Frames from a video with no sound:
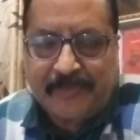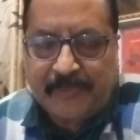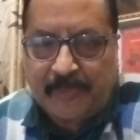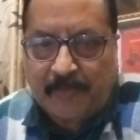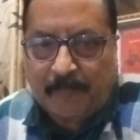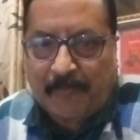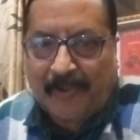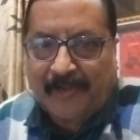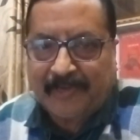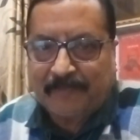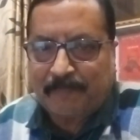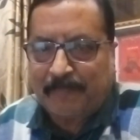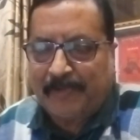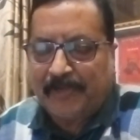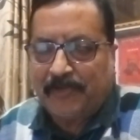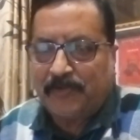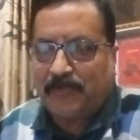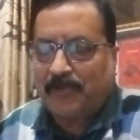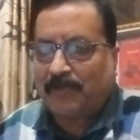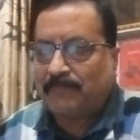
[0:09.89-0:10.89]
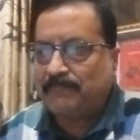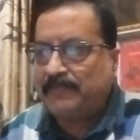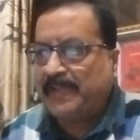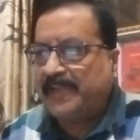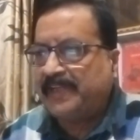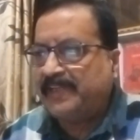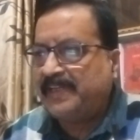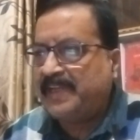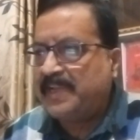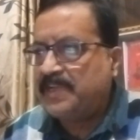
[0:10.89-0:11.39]
Department of
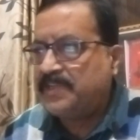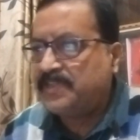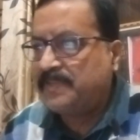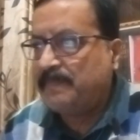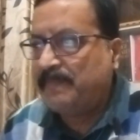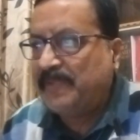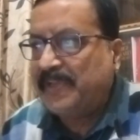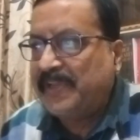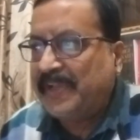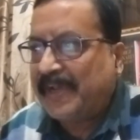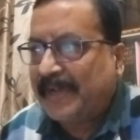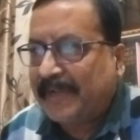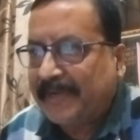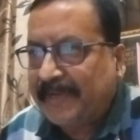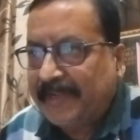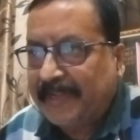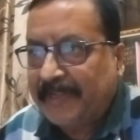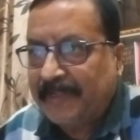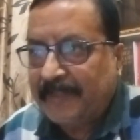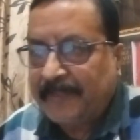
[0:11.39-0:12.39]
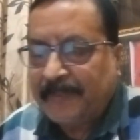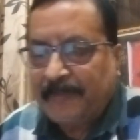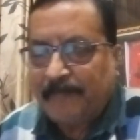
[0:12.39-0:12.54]
English, BRA,